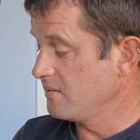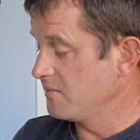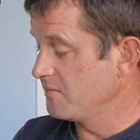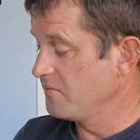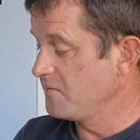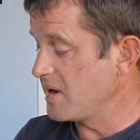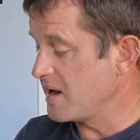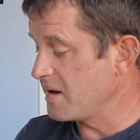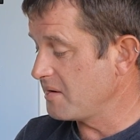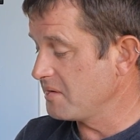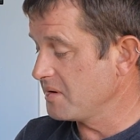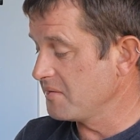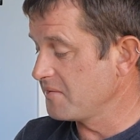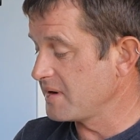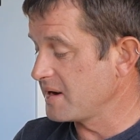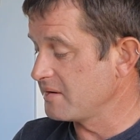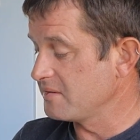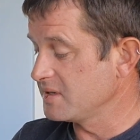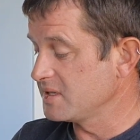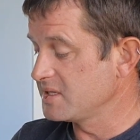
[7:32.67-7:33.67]
Very,
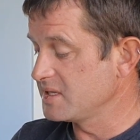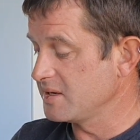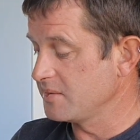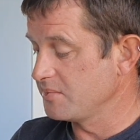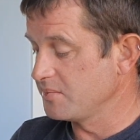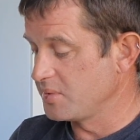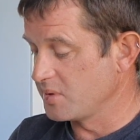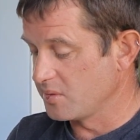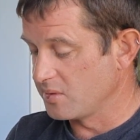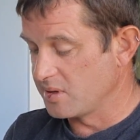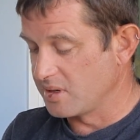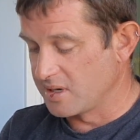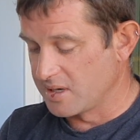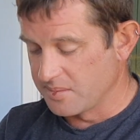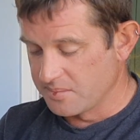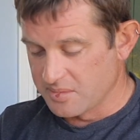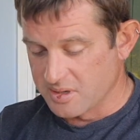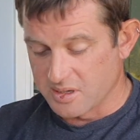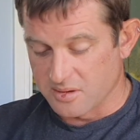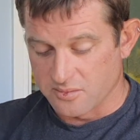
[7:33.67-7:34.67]
very simple.
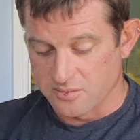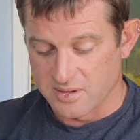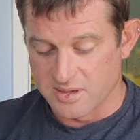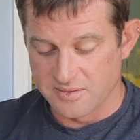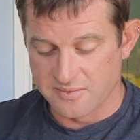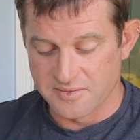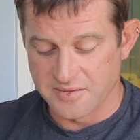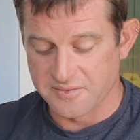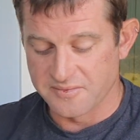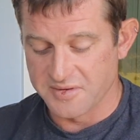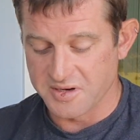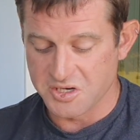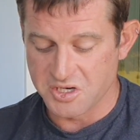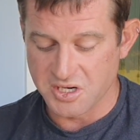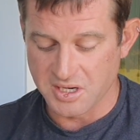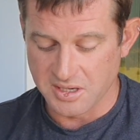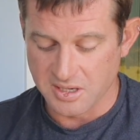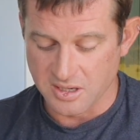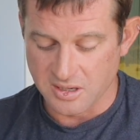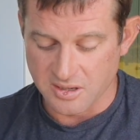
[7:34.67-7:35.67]
I'm not one for
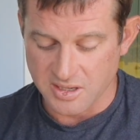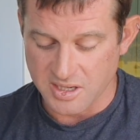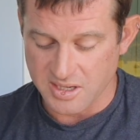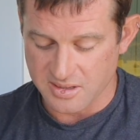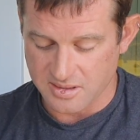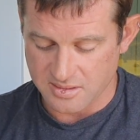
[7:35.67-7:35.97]
fishing light.